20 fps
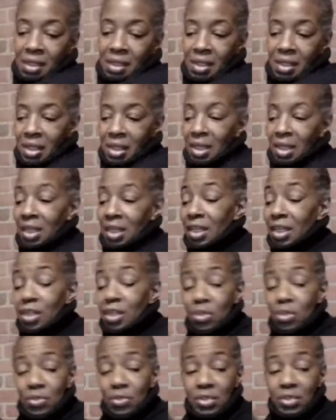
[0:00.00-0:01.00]
He
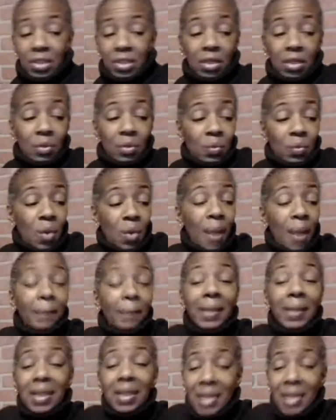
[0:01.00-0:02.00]
used to want me
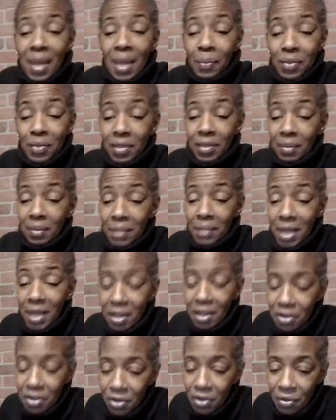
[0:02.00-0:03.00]
to nap with him, and I
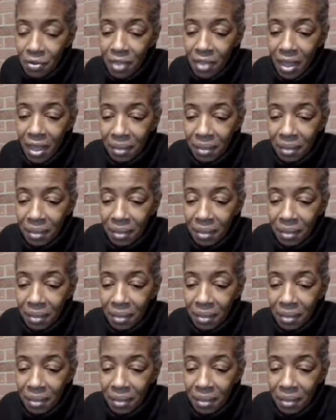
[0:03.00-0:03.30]
didn't know that.